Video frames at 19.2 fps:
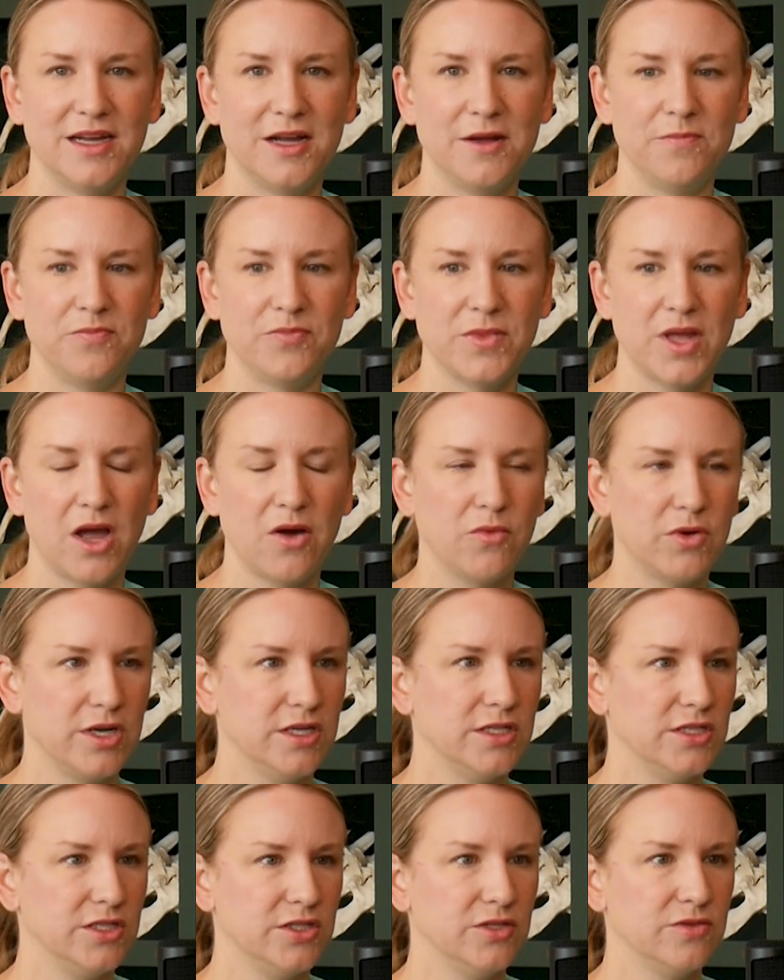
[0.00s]
I want
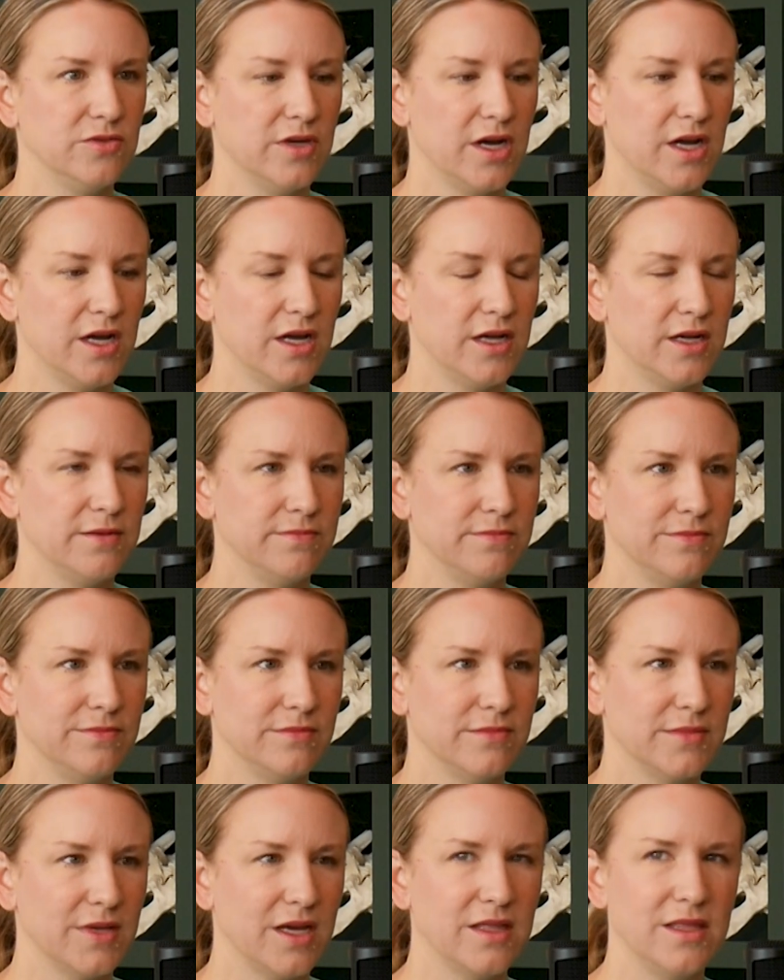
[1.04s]
to do I
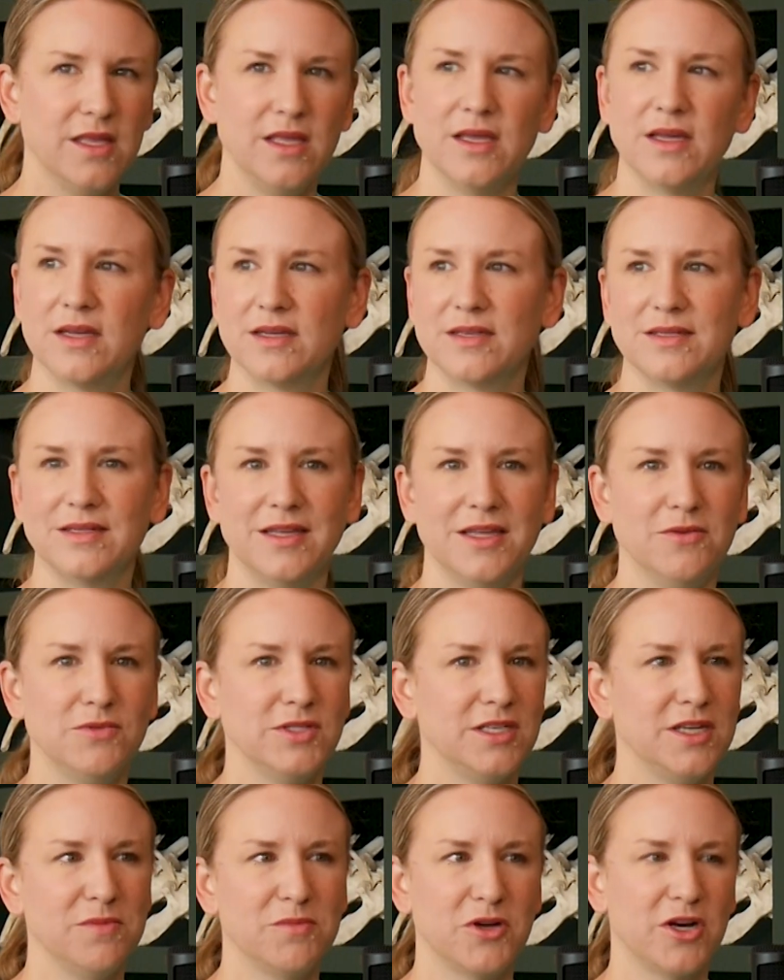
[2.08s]
think it
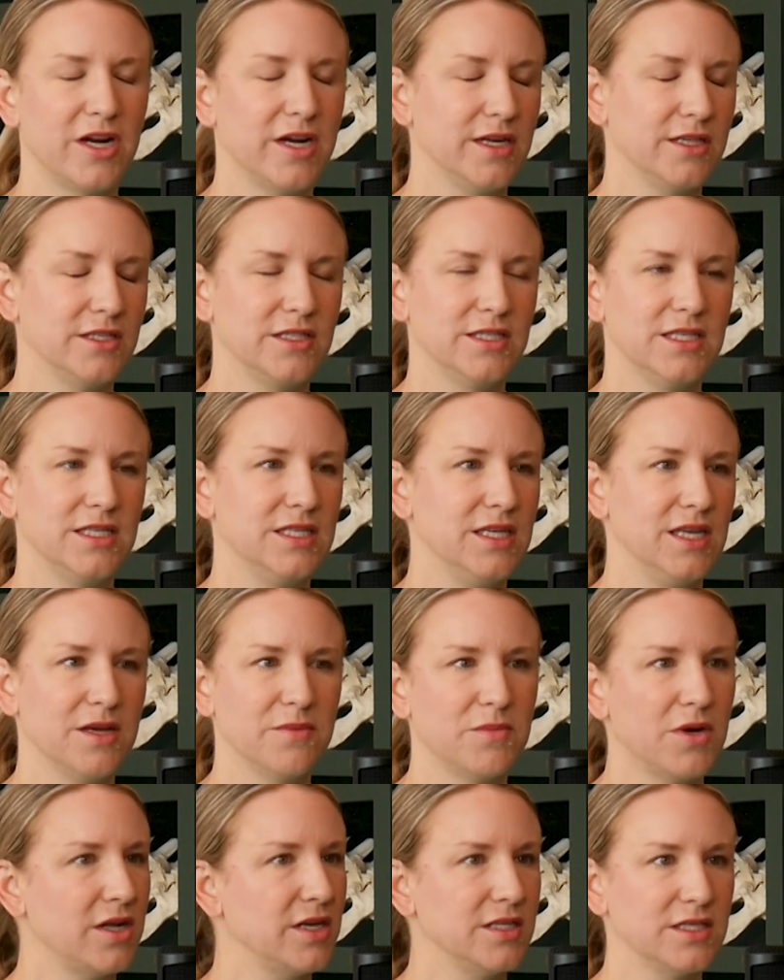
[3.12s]
was an MRI or CT.
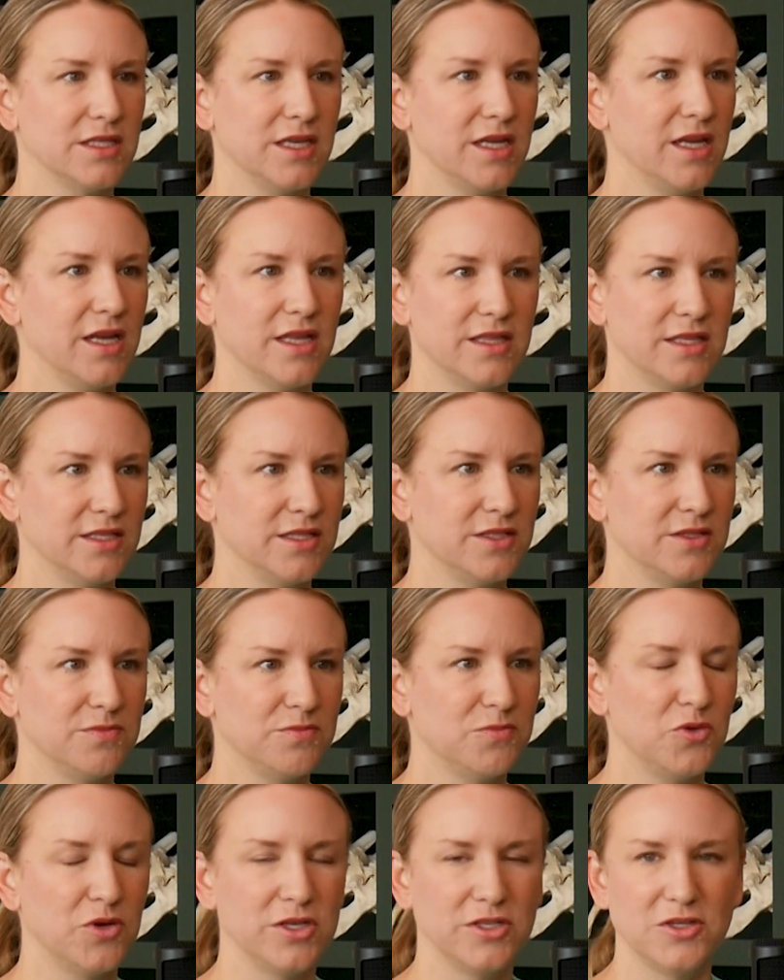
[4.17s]
I'm honestly at this
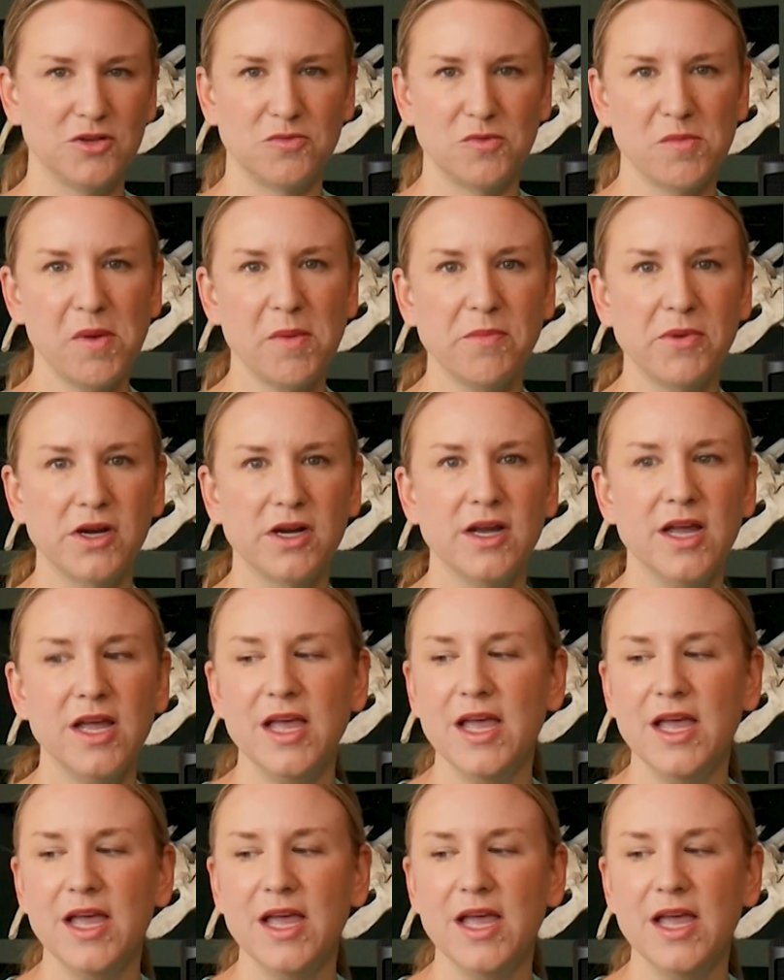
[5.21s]
point don't remember.